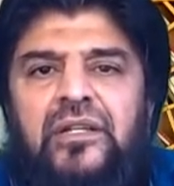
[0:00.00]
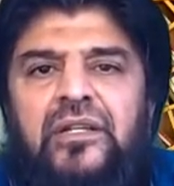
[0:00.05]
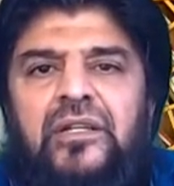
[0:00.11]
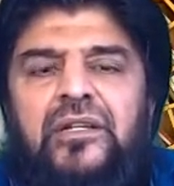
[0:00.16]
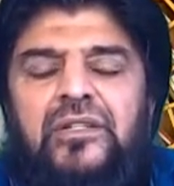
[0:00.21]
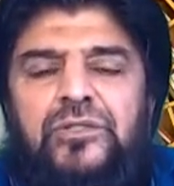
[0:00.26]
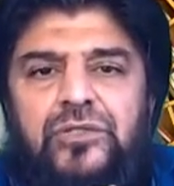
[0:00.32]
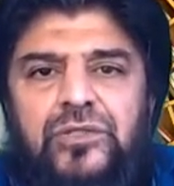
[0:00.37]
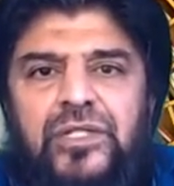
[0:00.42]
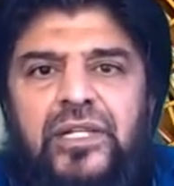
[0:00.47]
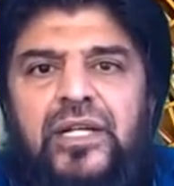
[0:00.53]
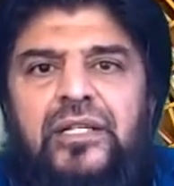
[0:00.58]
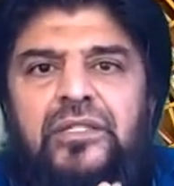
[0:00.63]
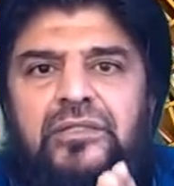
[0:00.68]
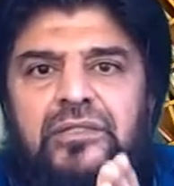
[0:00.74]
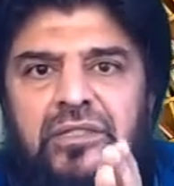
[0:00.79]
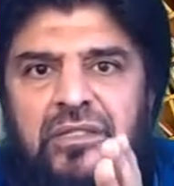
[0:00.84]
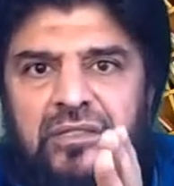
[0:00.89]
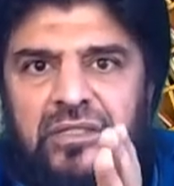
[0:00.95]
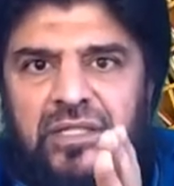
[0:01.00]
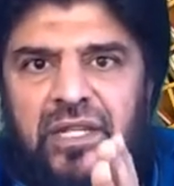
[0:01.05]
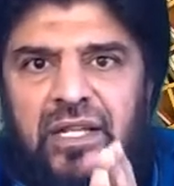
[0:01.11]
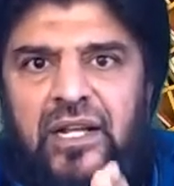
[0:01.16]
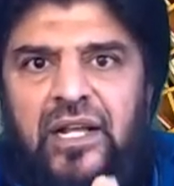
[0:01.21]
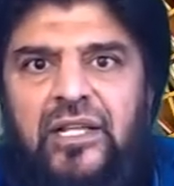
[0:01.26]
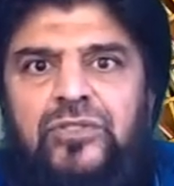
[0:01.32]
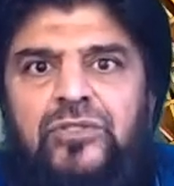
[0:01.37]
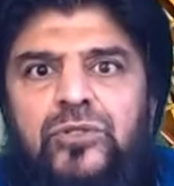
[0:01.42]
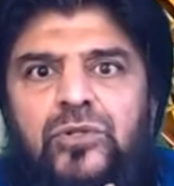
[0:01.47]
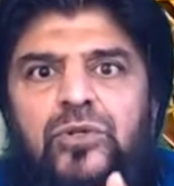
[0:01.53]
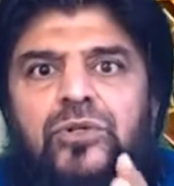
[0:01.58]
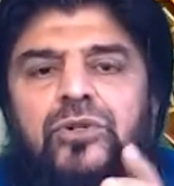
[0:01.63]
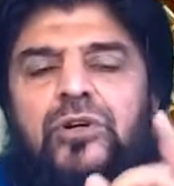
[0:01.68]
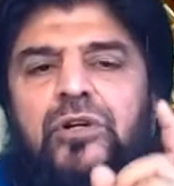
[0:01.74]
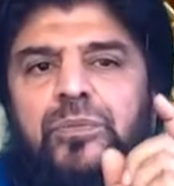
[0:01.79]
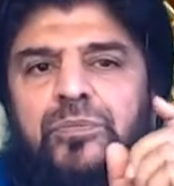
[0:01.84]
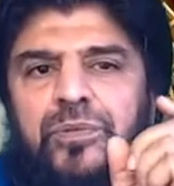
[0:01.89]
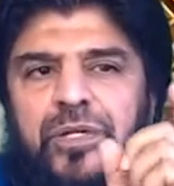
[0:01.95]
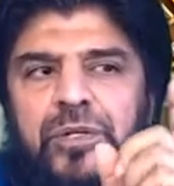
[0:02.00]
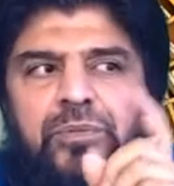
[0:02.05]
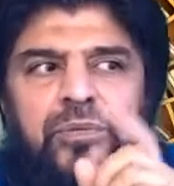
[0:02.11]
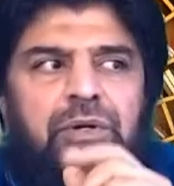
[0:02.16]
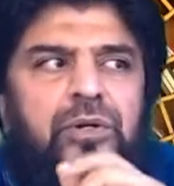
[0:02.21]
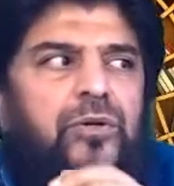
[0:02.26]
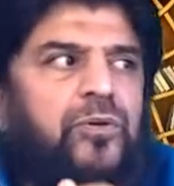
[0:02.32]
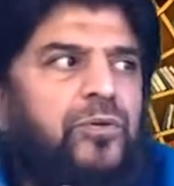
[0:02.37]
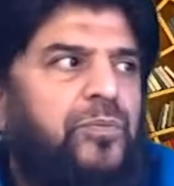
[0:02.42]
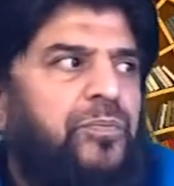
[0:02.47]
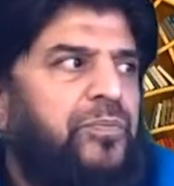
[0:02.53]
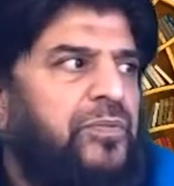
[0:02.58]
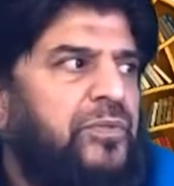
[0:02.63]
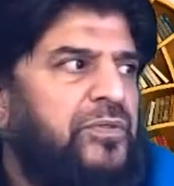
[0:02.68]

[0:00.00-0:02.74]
Today, there are so-called people who